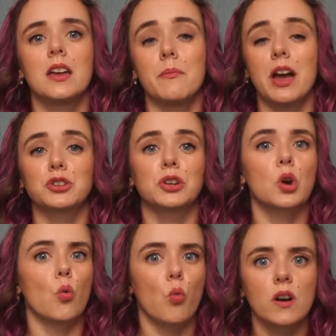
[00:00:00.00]
Patrick
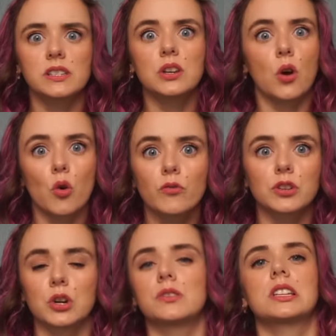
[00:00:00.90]
wasn't
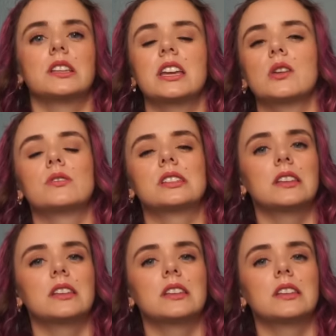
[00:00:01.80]
overdosed like it was